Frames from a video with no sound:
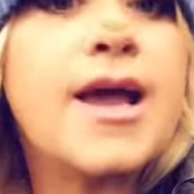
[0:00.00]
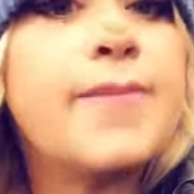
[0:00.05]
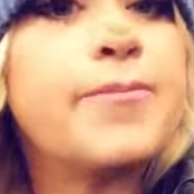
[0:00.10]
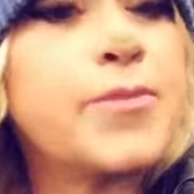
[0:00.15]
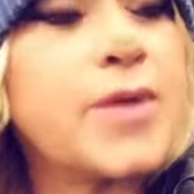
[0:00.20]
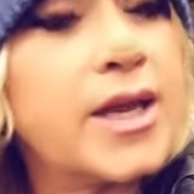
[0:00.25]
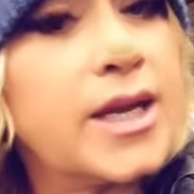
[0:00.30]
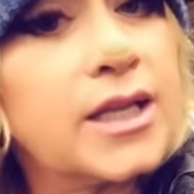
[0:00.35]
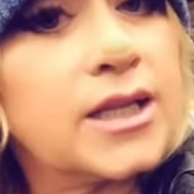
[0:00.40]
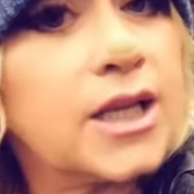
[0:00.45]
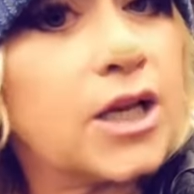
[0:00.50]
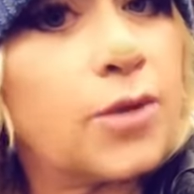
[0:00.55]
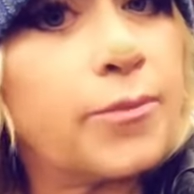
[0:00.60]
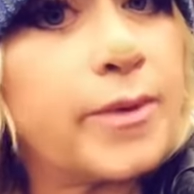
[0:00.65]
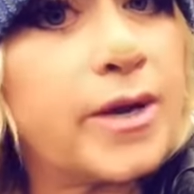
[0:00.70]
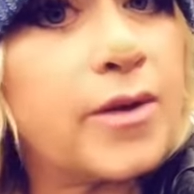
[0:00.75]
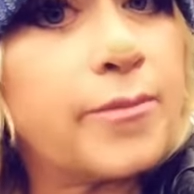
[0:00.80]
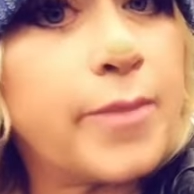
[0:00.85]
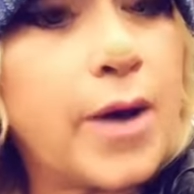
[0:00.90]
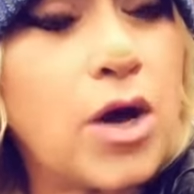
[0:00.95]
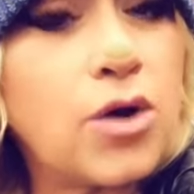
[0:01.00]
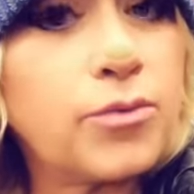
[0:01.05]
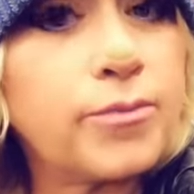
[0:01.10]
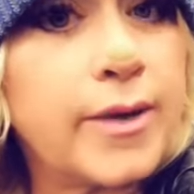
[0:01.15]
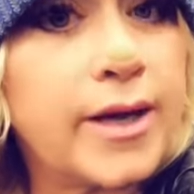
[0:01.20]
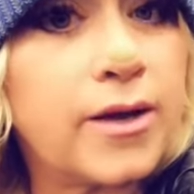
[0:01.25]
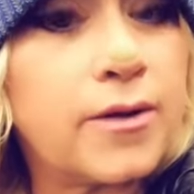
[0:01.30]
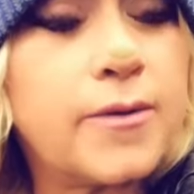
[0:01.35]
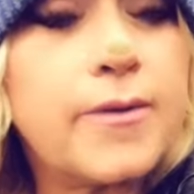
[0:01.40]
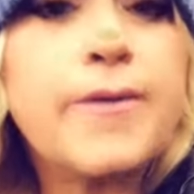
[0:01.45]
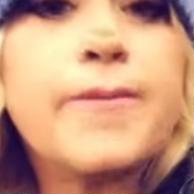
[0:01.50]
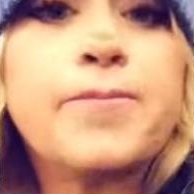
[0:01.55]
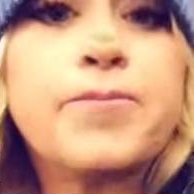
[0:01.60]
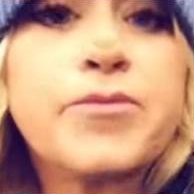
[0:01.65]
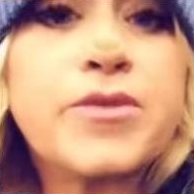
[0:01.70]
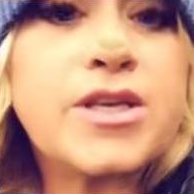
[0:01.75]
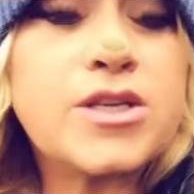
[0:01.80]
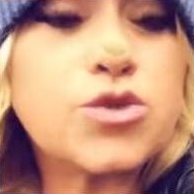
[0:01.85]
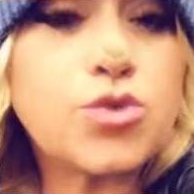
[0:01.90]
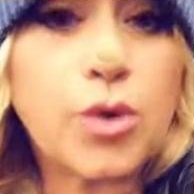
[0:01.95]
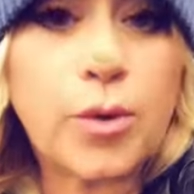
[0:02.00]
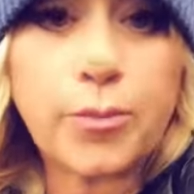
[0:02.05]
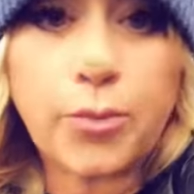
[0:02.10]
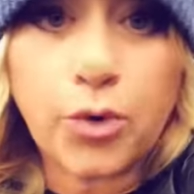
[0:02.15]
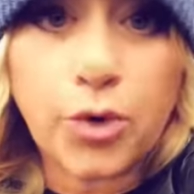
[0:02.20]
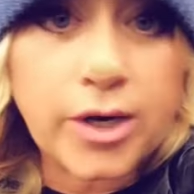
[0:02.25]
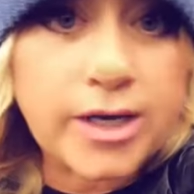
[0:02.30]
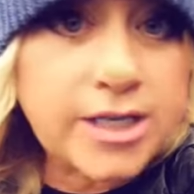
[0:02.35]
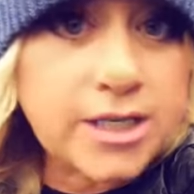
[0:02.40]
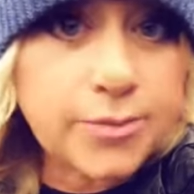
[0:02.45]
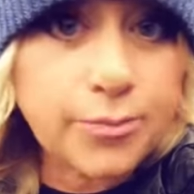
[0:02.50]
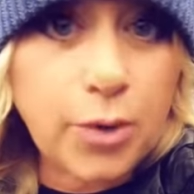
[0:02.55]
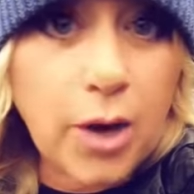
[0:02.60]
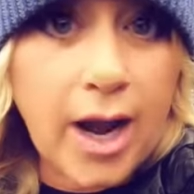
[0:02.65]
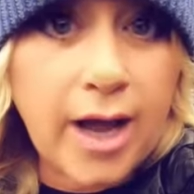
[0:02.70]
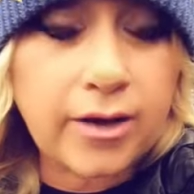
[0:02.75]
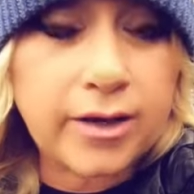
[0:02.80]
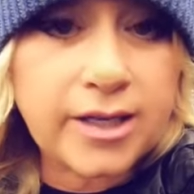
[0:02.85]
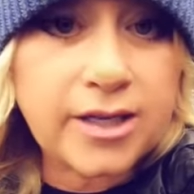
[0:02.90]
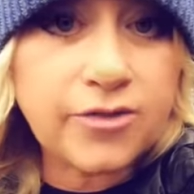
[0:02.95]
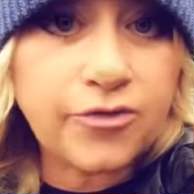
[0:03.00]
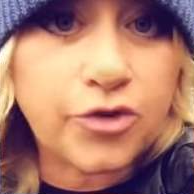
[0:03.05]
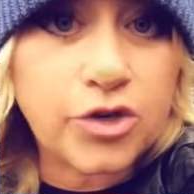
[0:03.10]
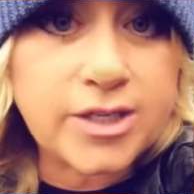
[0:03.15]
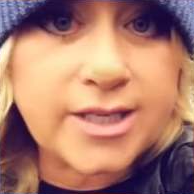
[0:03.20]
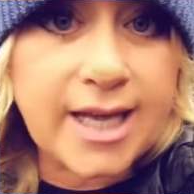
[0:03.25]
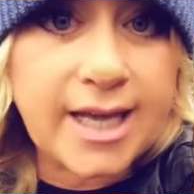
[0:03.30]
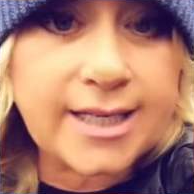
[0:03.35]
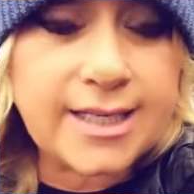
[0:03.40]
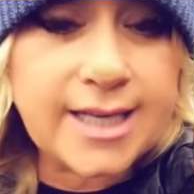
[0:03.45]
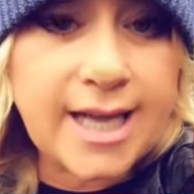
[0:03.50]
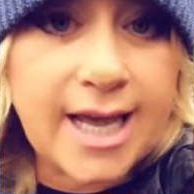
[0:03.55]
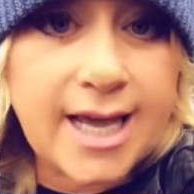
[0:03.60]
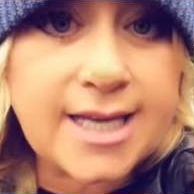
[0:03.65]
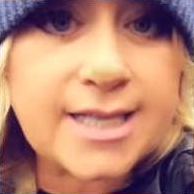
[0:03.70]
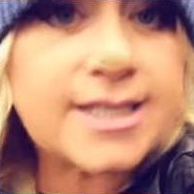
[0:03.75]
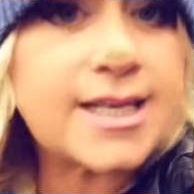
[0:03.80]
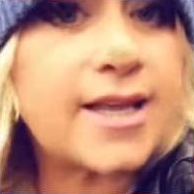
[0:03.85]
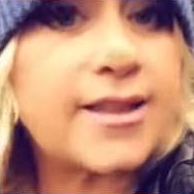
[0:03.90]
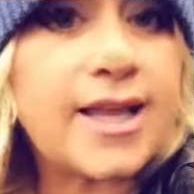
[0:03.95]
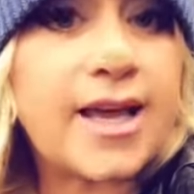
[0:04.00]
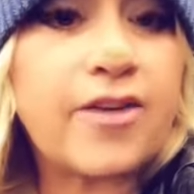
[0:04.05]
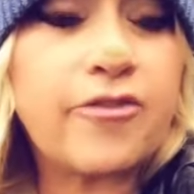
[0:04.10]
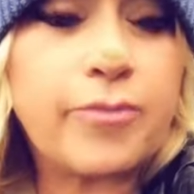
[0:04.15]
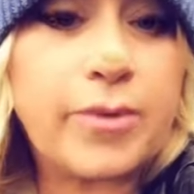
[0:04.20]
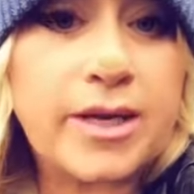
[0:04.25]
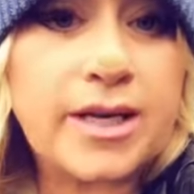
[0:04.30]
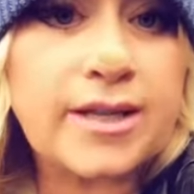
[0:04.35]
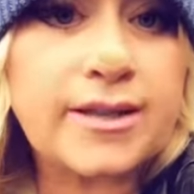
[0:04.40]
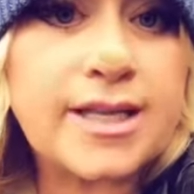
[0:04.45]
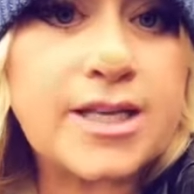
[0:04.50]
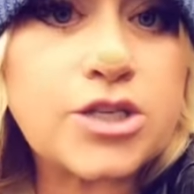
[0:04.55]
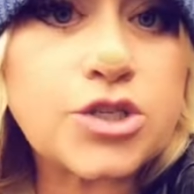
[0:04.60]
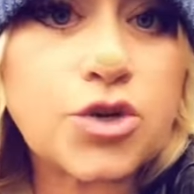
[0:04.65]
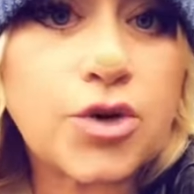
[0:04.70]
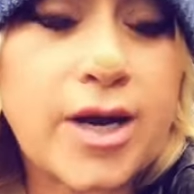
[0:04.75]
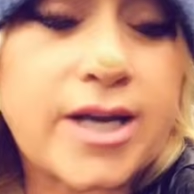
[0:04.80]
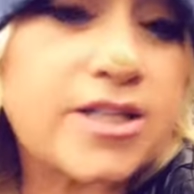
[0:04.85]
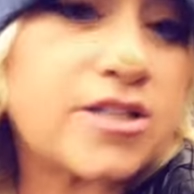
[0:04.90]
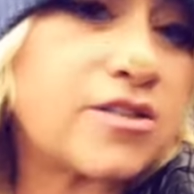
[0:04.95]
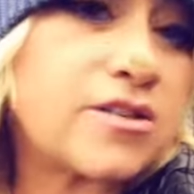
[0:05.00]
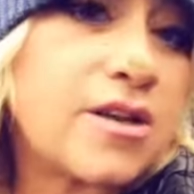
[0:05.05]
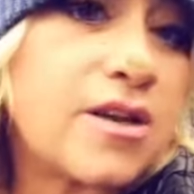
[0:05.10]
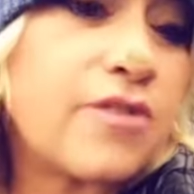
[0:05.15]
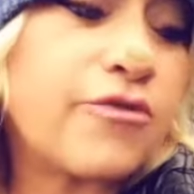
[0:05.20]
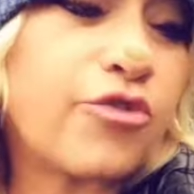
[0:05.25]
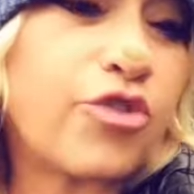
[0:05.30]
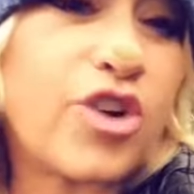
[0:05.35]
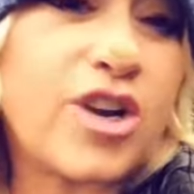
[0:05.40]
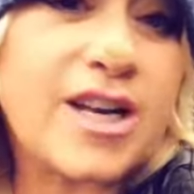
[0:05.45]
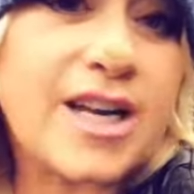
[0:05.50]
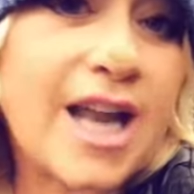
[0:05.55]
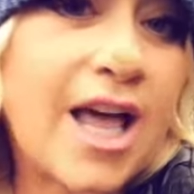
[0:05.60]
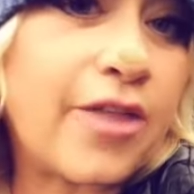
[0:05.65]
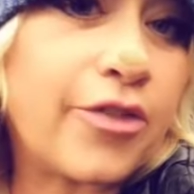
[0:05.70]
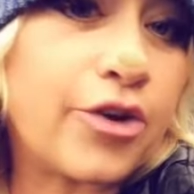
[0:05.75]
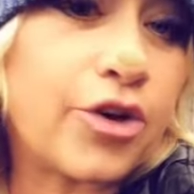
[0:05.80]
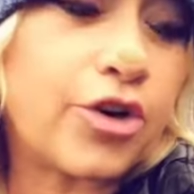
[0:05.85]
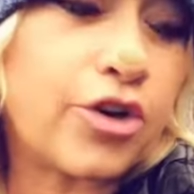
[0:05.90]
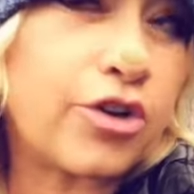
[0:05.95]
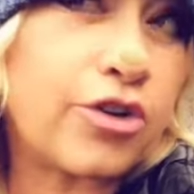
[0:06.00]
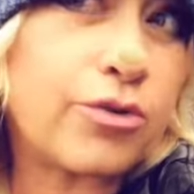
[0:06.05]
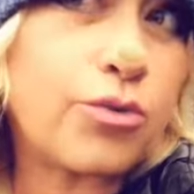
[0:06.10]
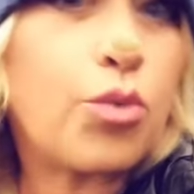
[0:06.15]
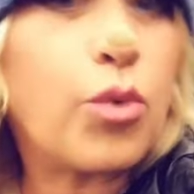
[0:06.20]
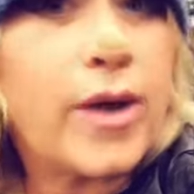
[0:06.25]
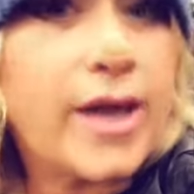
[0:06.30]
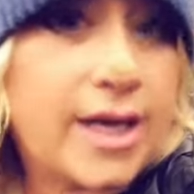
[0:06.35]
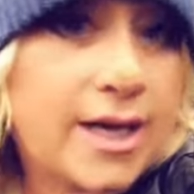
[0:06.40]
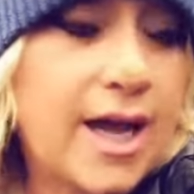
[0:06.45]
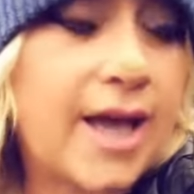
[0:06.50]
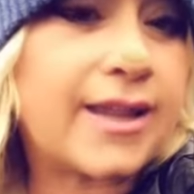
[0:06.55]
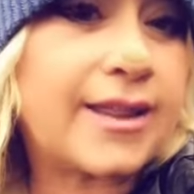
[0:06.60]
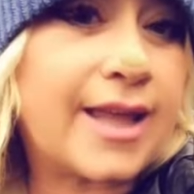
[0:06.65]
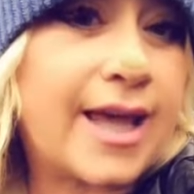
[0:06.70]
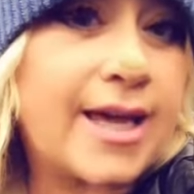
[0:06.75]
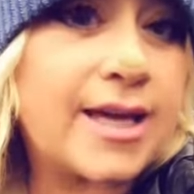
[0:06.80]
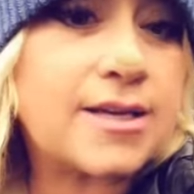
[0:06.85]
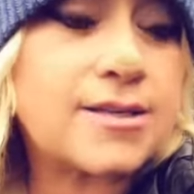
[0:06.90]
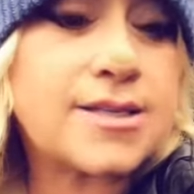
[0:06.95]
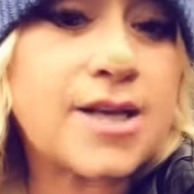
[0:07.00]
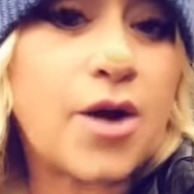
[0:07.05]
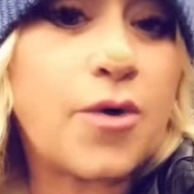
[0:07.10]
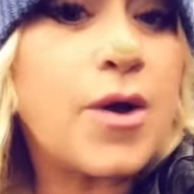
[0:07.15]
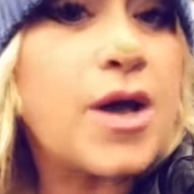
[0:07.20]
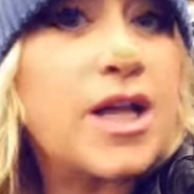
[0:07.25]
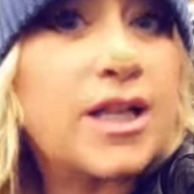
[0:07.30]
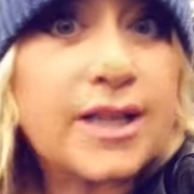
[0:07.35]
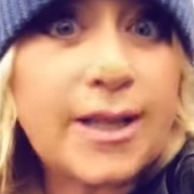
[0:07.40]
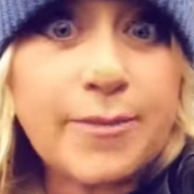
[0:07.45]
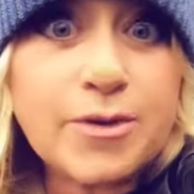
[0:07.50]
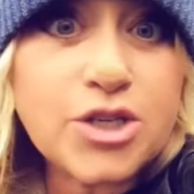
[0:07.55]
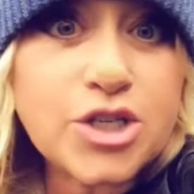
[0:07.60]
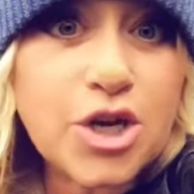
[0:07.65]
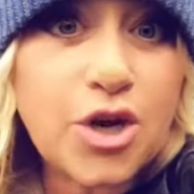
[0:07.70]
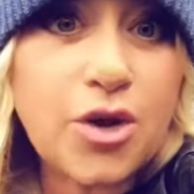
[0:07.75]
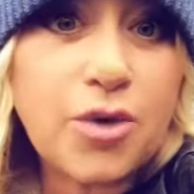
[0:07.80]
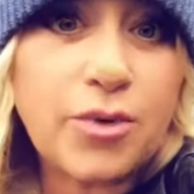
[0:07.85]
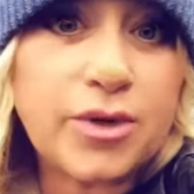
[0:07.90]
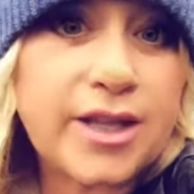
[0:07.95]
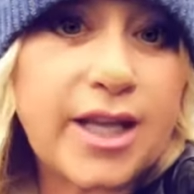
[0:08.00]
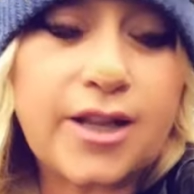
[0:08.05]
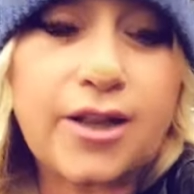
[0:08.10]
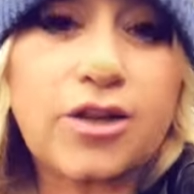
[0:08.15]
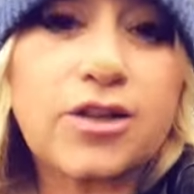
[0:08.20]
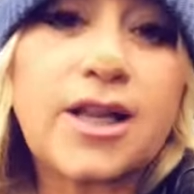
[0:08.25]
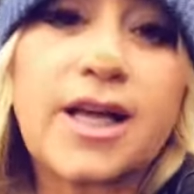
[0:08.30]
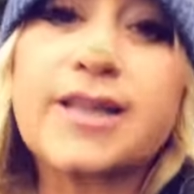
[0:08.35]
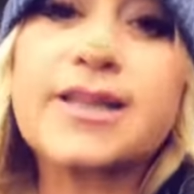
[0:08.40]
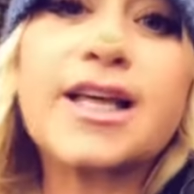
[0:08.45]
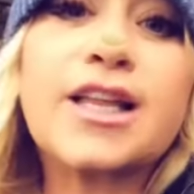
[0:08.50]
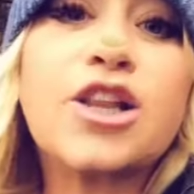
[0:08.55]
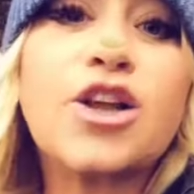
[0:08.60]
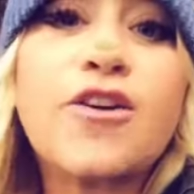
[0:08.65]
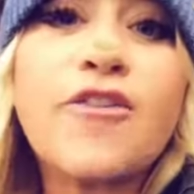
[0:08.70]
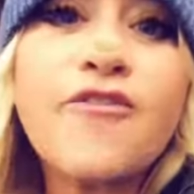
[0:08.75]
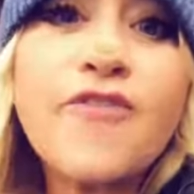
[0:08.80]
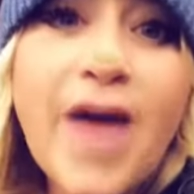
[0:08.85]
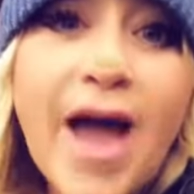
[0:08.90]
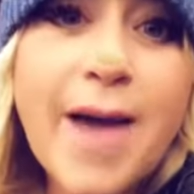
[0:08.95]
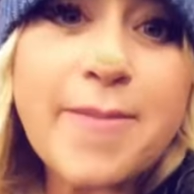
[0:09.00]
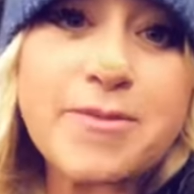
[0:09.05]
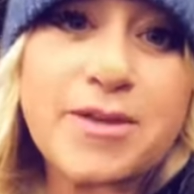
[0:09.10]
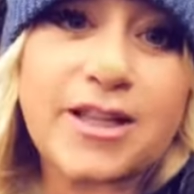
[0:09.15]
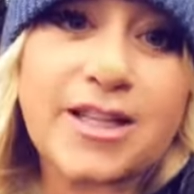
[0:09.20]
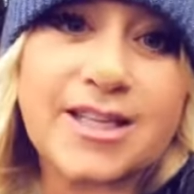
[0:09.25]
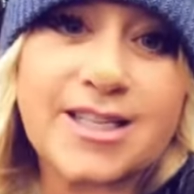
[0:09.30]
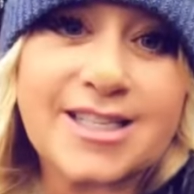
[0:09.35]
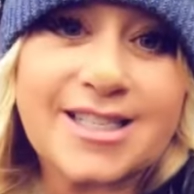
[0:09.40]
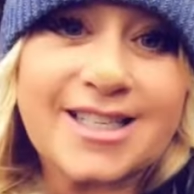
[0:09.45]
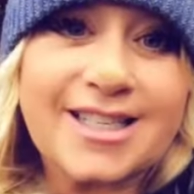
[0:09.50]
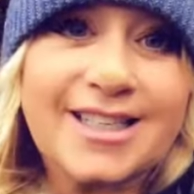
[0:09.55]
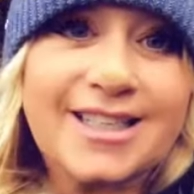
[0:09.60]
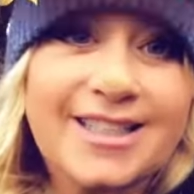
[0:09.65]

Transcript: and a little bit of bone meal. These were pre-sprouted for 10 days and they have been in these crates for another week, I think. So let me show you what they look like. They look fabulous.